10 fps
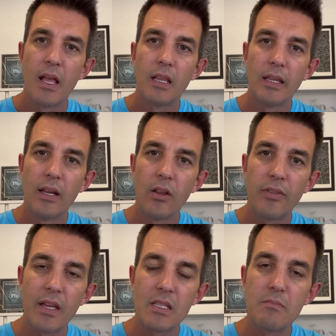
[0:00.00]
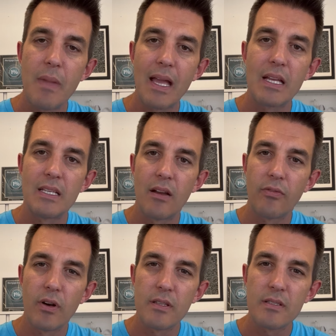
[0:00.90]
Little things make a
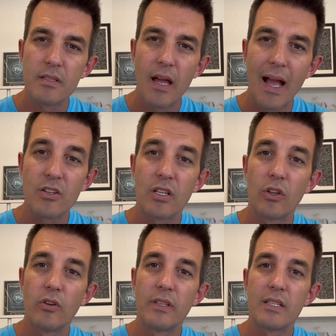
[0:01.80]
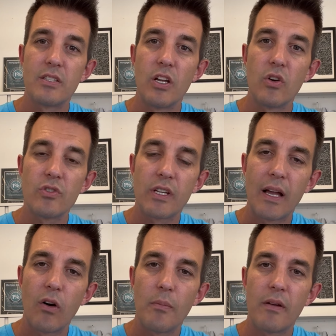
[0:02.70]
difference. I actually learned this years
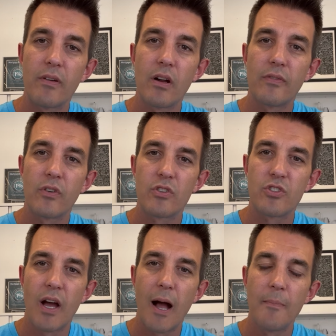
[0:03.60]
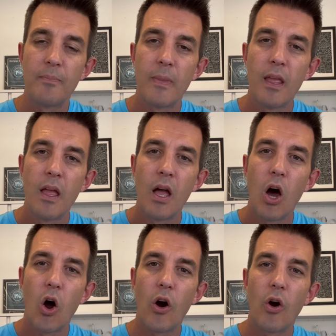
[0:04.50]
ago in my very first job.
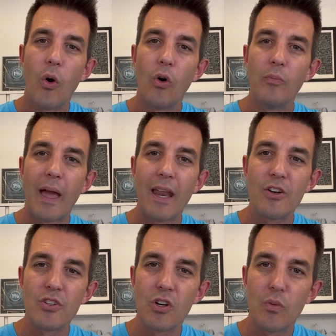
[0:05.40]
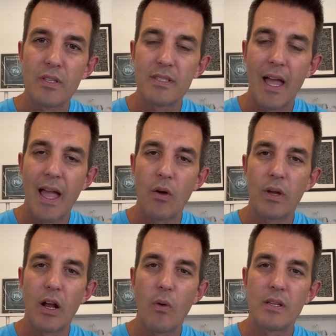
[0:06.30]
Our old manager would say
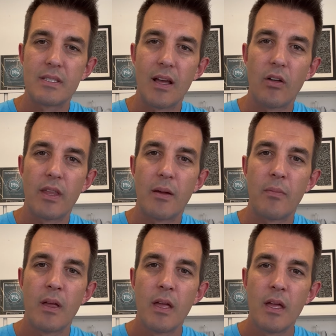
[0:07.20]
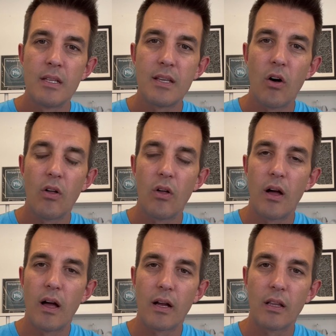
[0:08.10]
we'd always tell them, tell
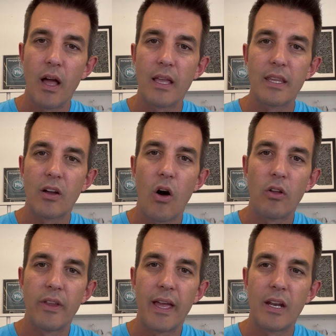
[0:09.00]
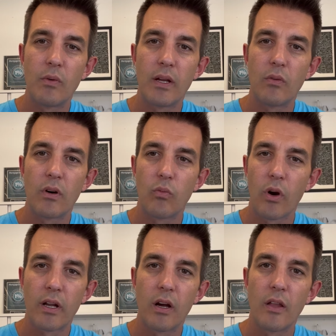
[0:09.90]
uh, a client they called in and we were
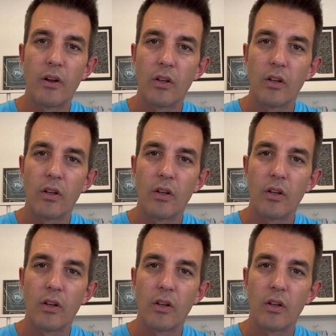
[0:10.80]
working on their